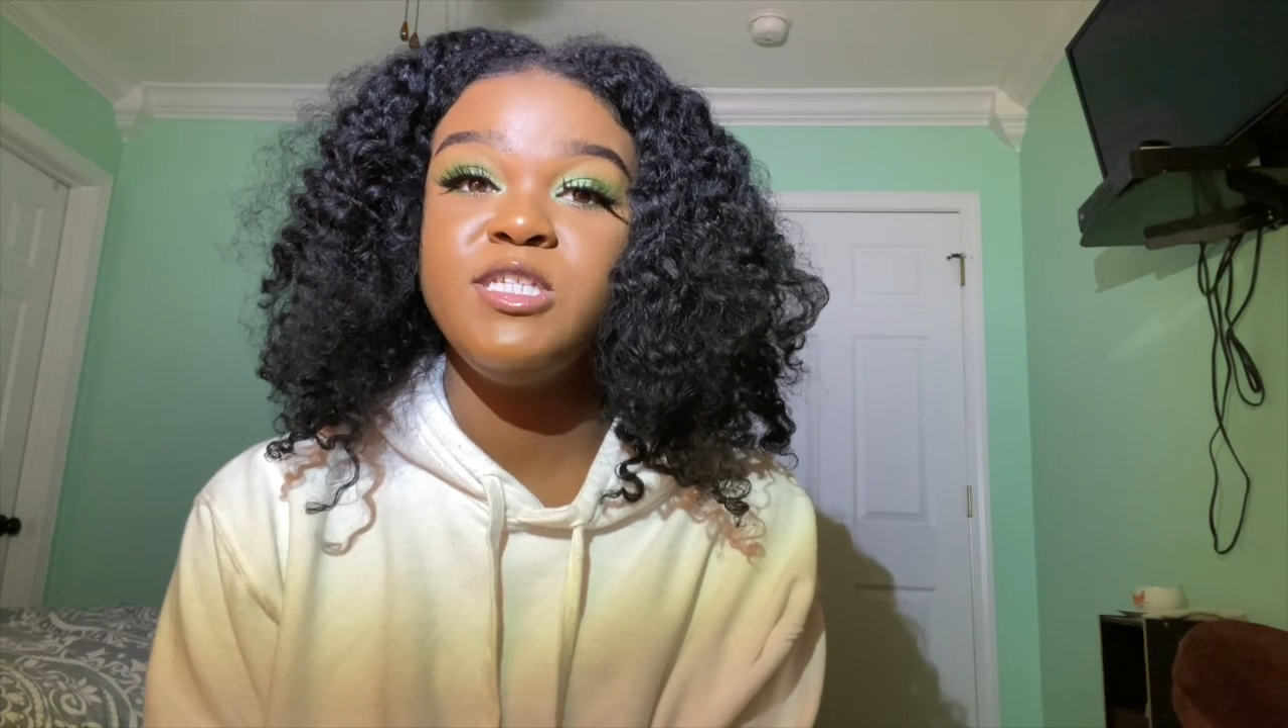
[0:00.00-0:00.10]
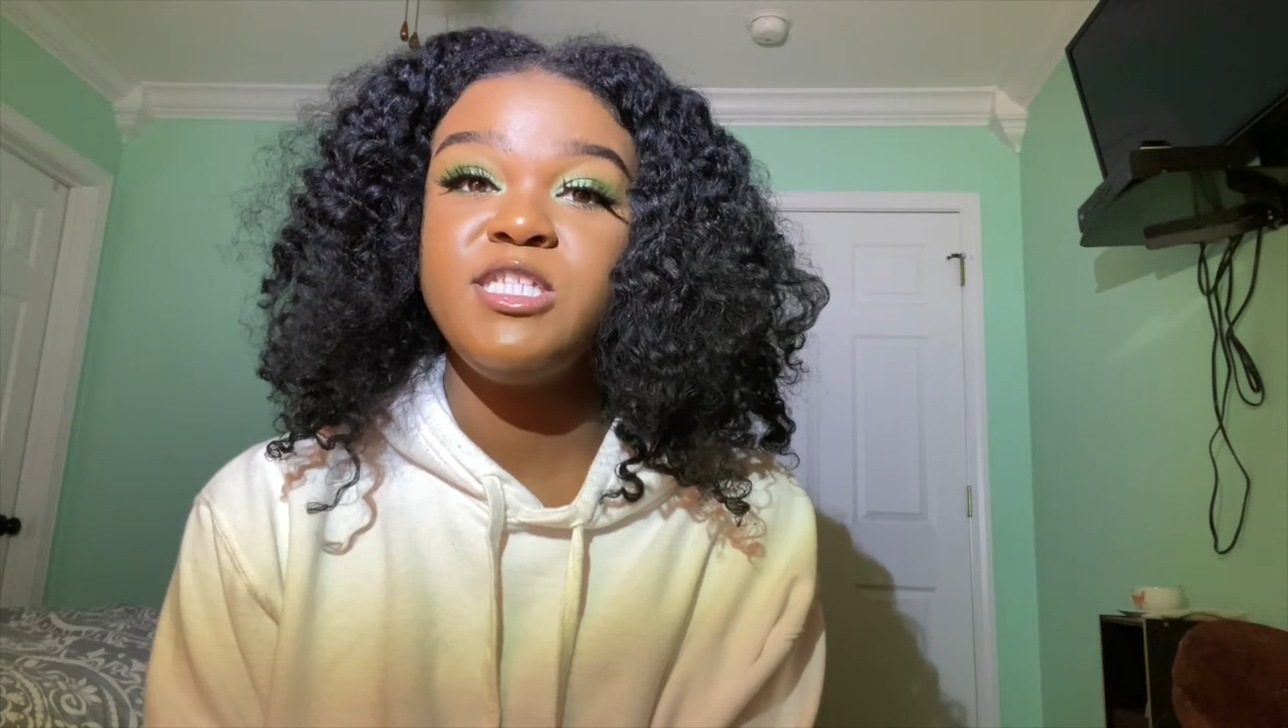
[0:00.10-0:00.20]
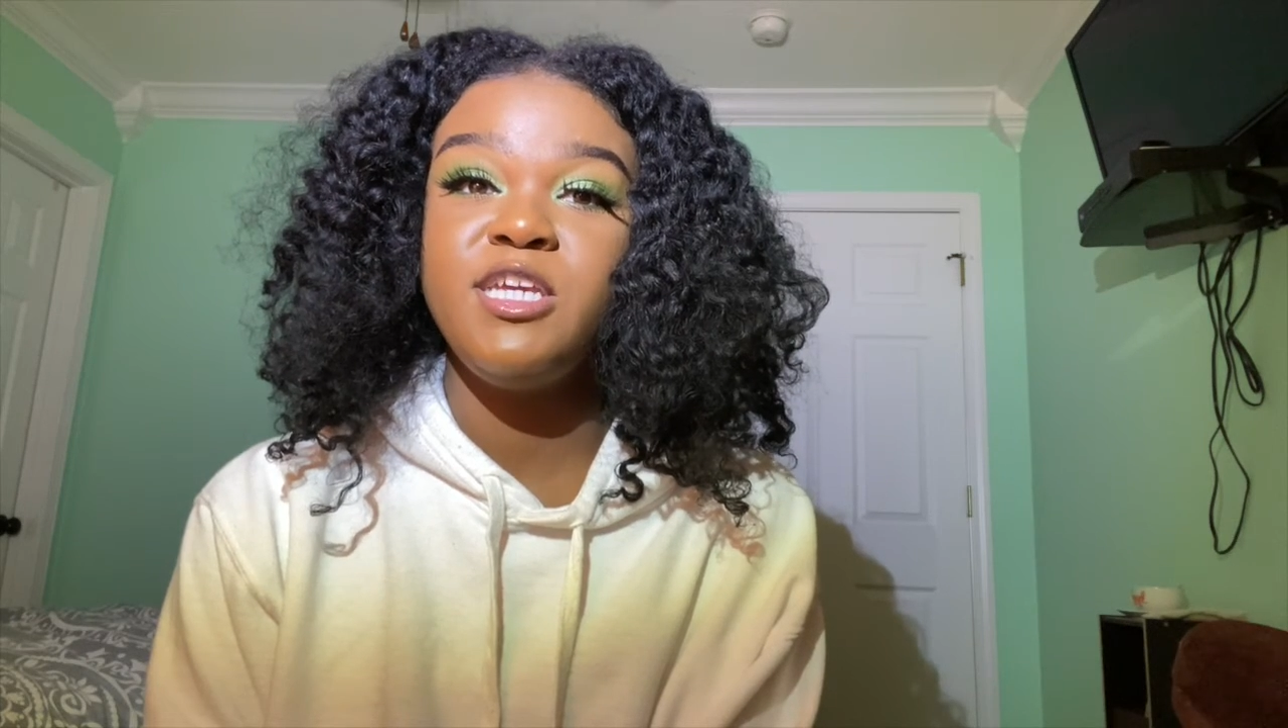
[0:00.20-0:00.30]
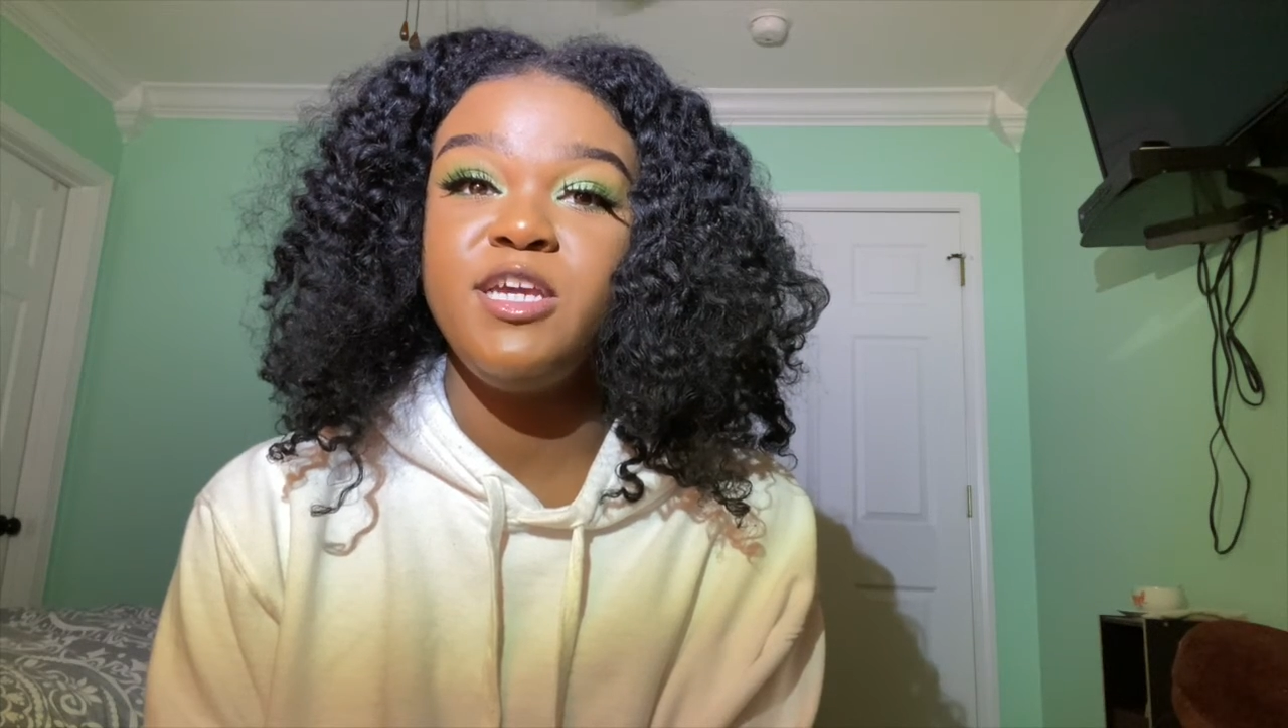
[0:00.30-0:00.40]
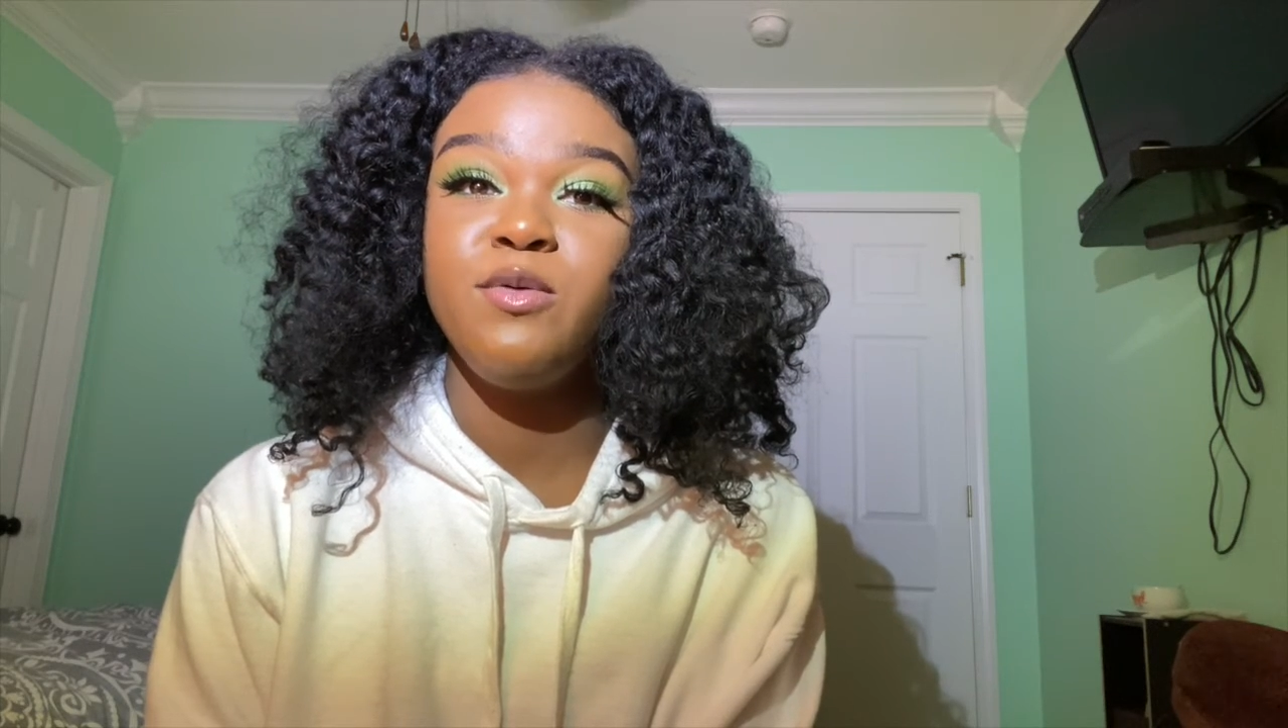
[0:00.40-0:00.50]

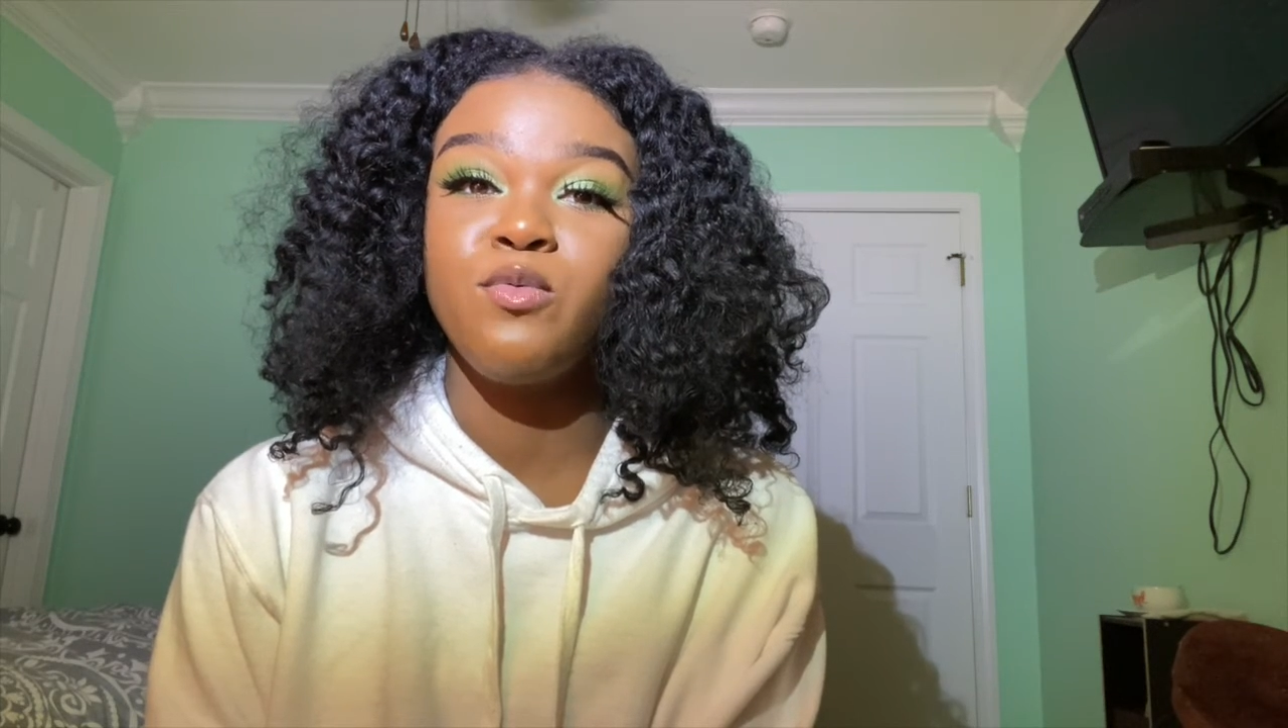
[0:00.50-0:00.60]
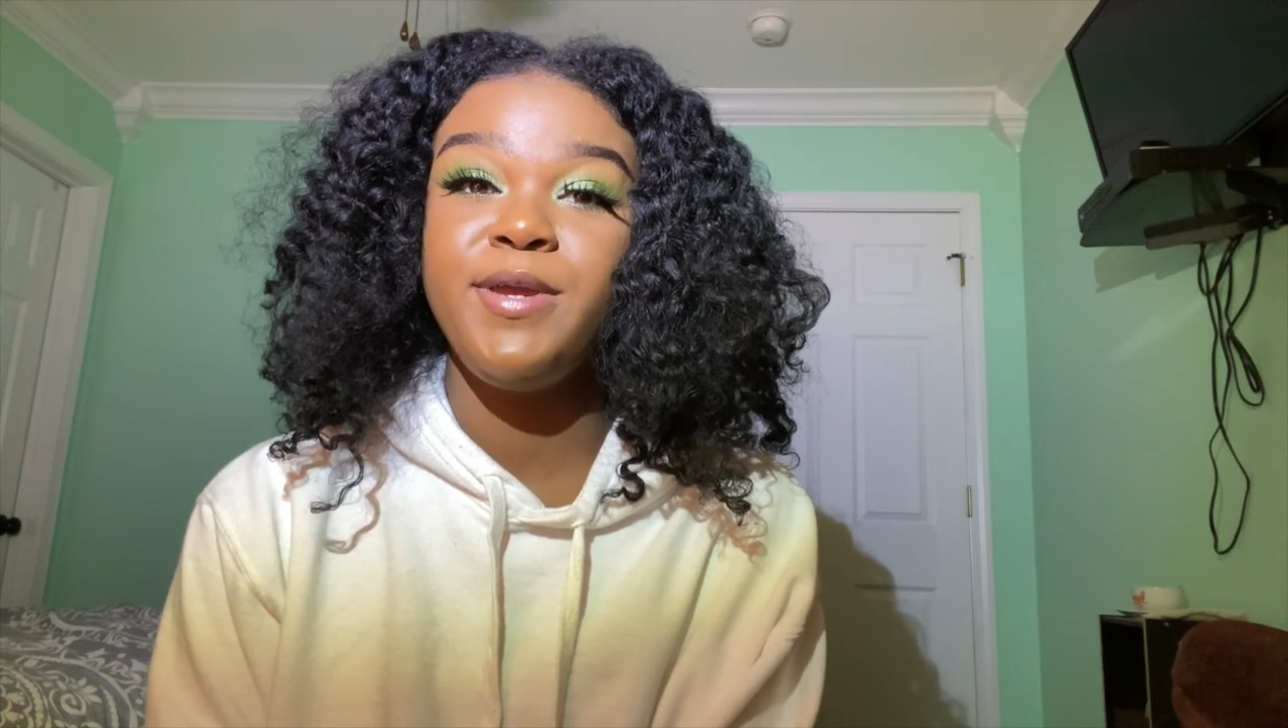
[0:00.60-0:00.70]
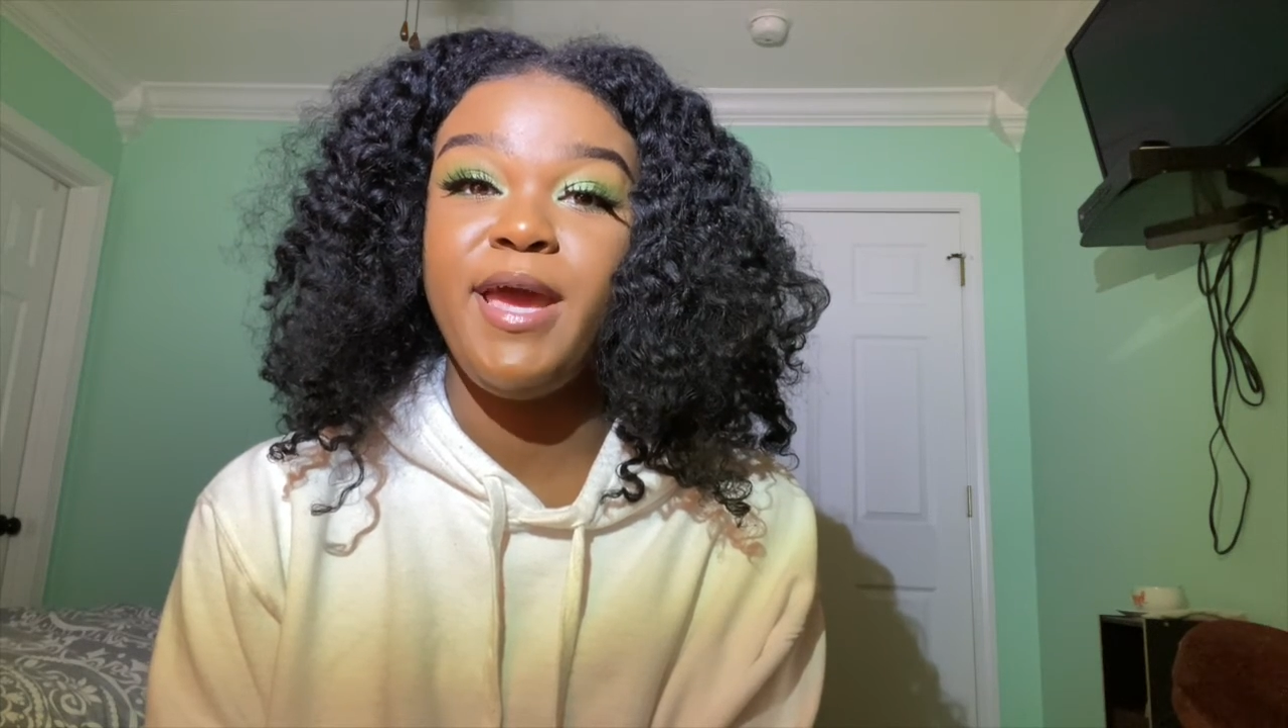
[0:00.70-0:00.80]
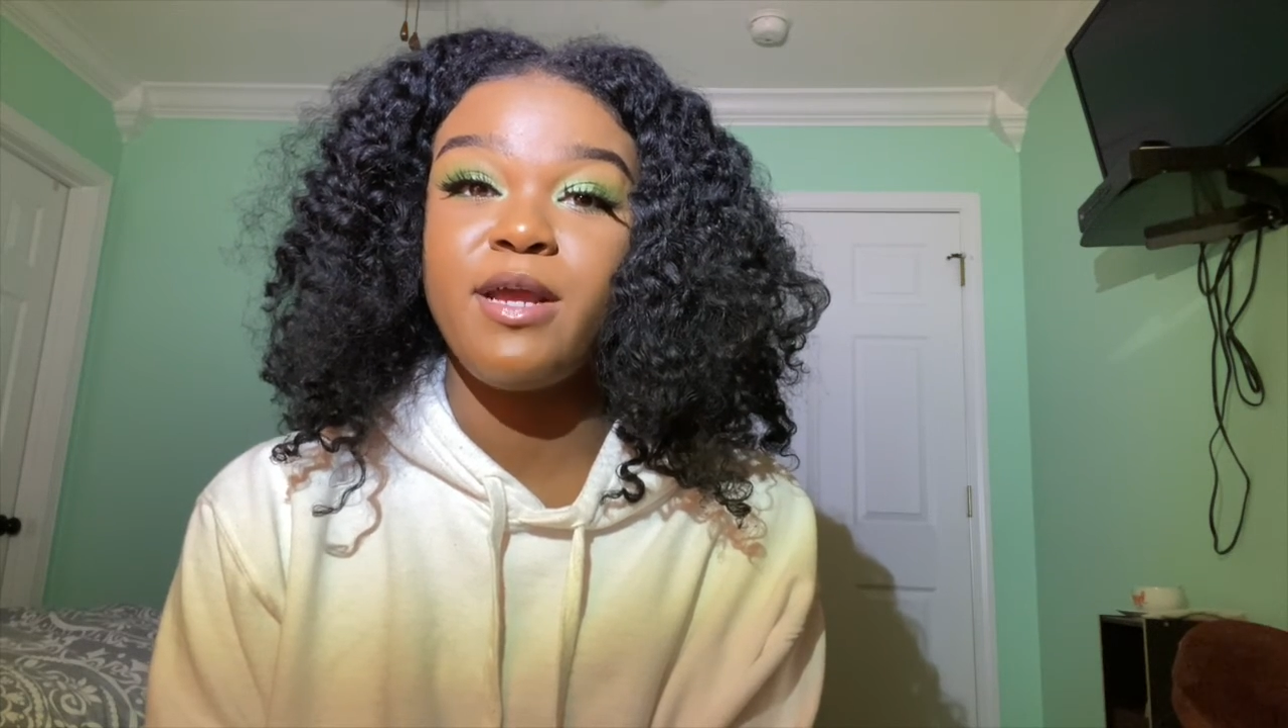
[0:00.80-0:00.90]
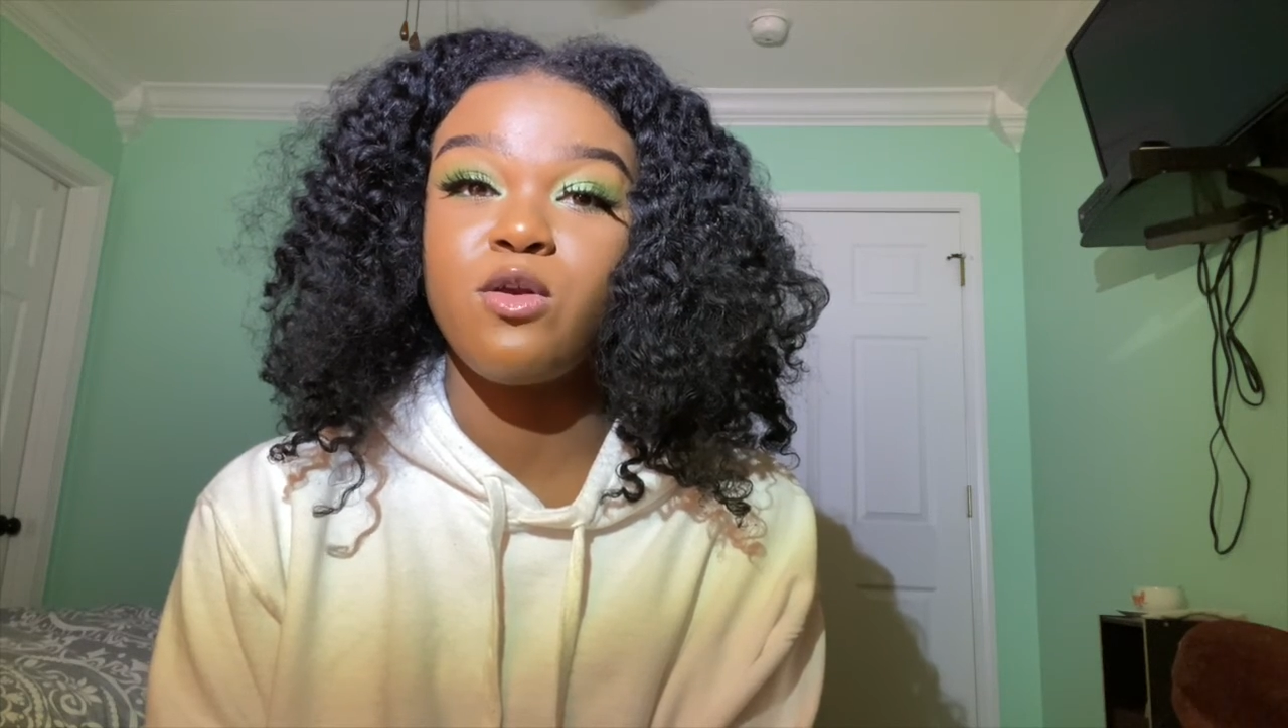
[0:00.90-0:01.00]
see it,
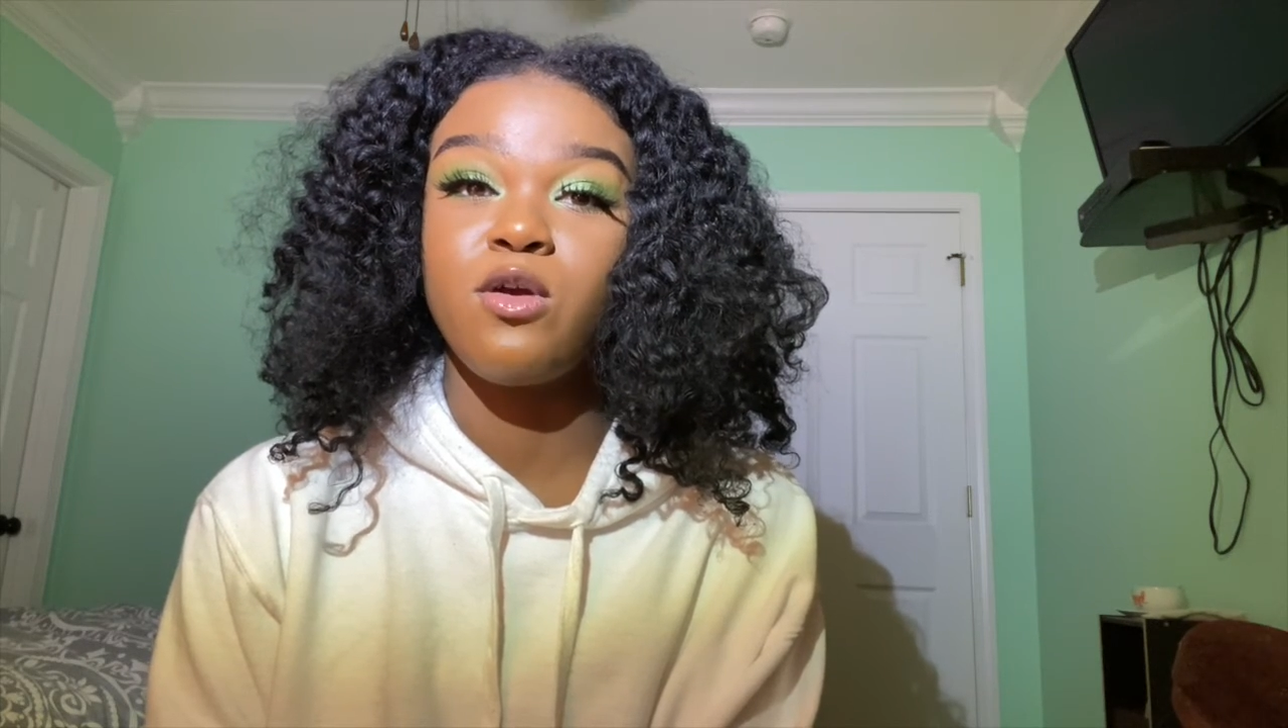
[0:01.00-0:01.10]
react,